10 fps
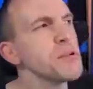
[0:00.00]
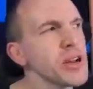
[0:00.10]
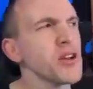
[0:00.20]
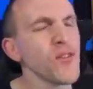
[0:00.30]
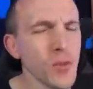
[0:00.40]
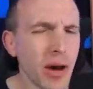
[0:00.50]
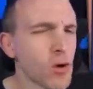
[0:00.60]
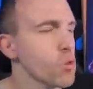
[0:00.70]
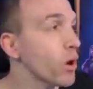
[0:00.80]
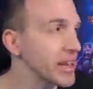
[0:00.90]
But enough
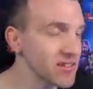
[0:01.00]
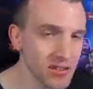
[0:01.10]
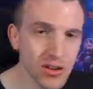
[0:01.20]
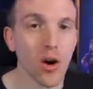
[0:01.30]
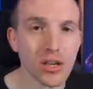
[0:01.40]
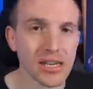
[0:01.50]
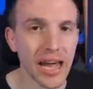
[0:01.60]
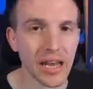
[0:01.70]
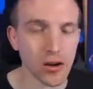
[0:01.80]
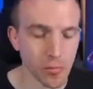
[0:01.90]
about what is not
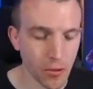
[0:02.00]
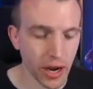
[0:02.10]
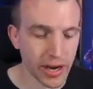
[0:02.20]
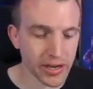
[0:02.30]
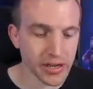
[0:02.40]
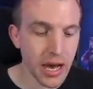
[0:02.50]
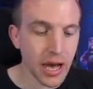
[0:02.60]
getting upgraded.